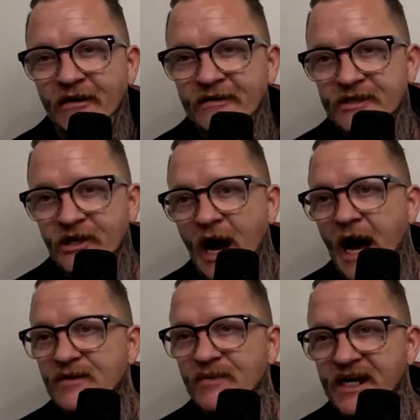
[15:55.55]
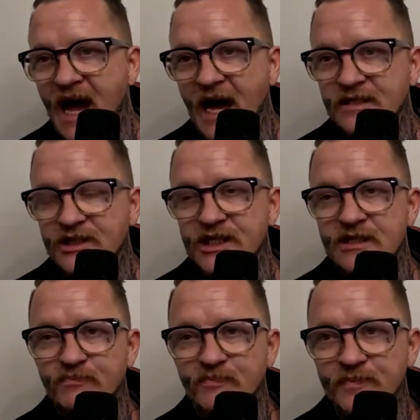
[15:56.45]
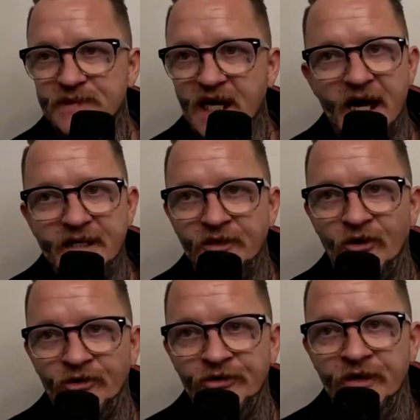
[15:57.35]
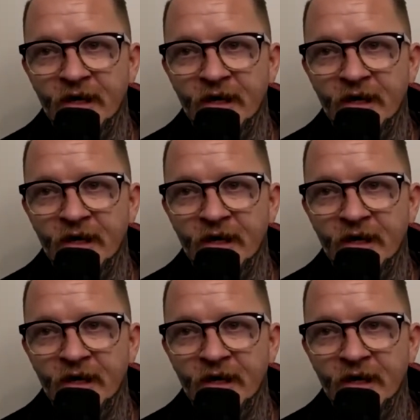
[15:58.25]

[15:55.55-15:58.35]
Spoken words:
So AB has just taken on,